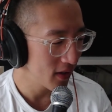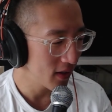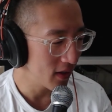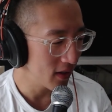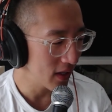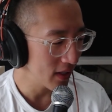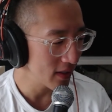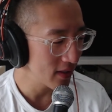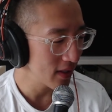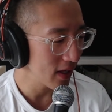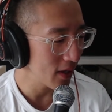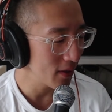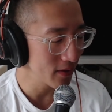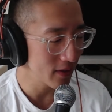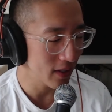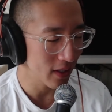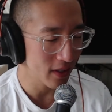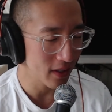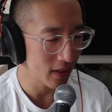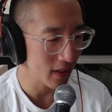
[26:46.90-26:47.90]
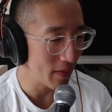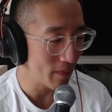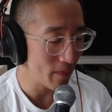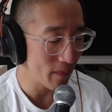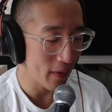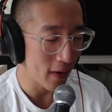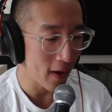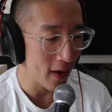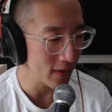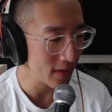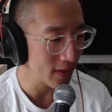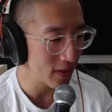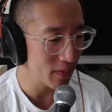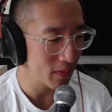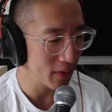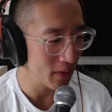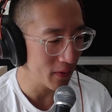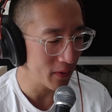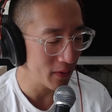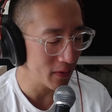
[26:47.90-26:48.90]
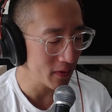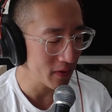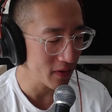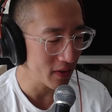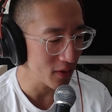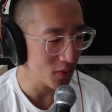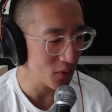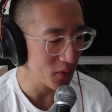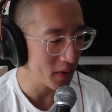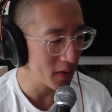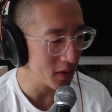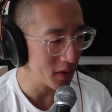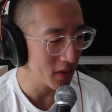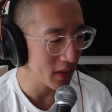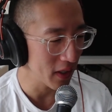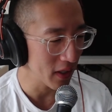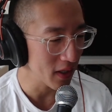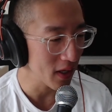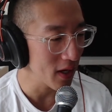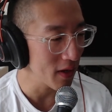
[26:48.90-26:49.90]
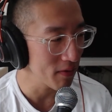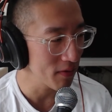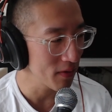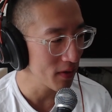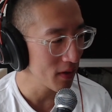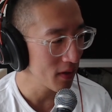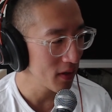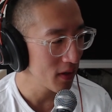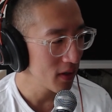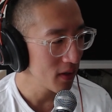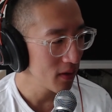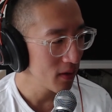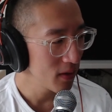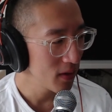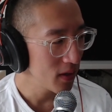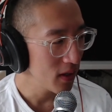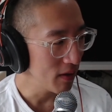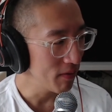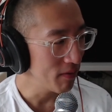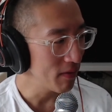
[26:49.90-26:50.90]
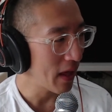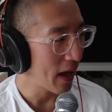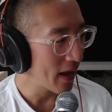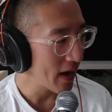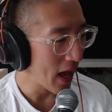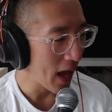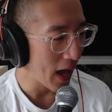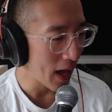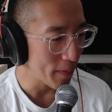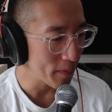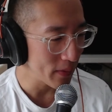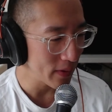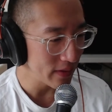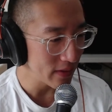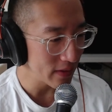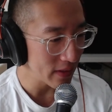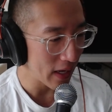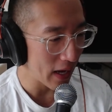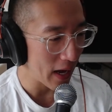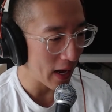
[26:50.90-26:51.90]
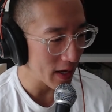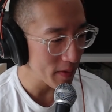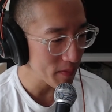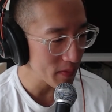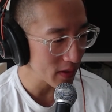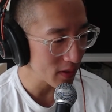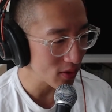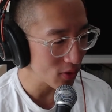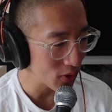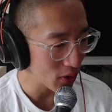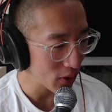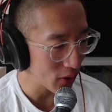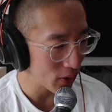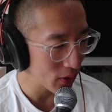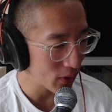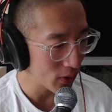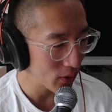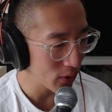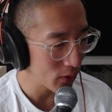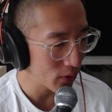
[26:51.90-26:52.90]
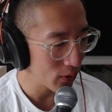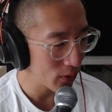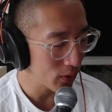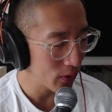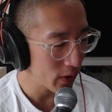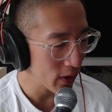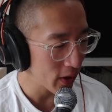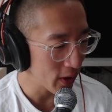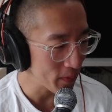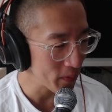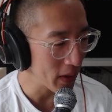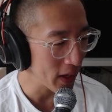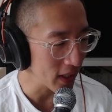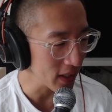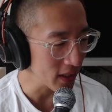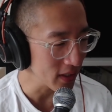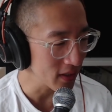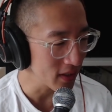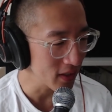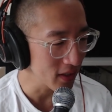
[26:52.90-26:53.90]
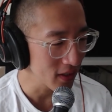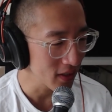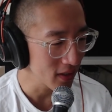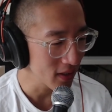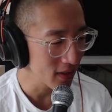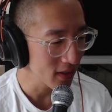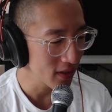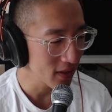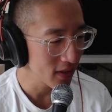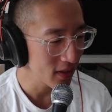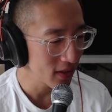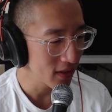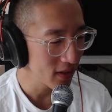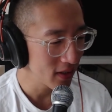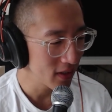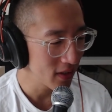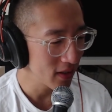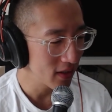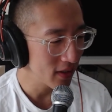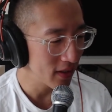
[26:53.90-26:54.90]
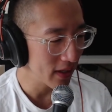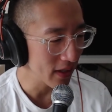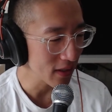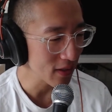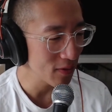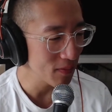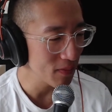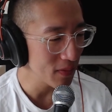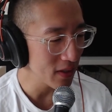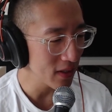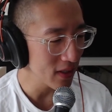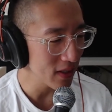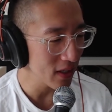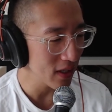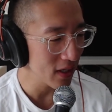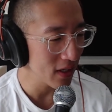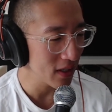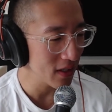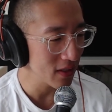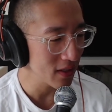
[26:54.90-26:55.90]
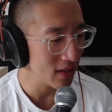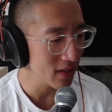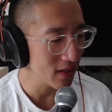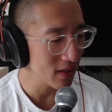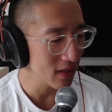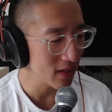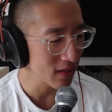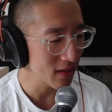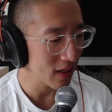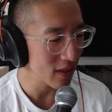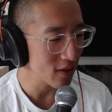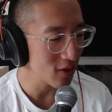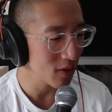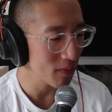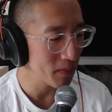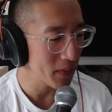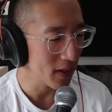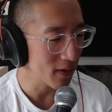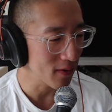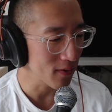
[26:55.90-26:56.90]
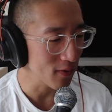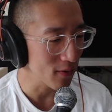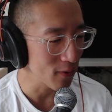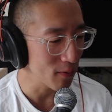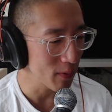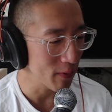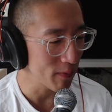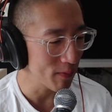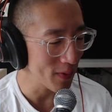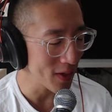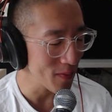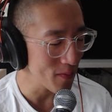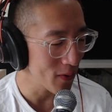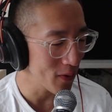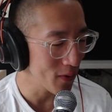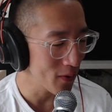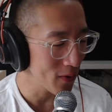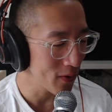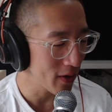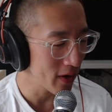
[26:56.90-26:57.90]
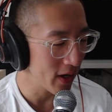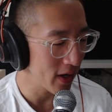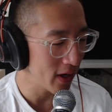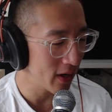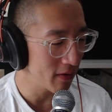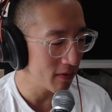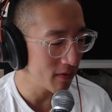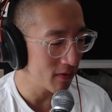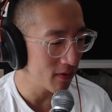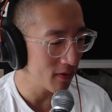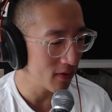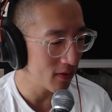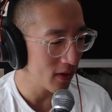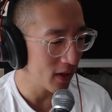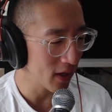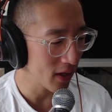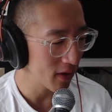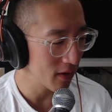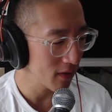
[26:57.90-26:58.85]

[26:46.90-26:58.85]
That sounds like an impossible situation. Like if that happens, I'd be so amazed. Like to be in such a big group of people, of like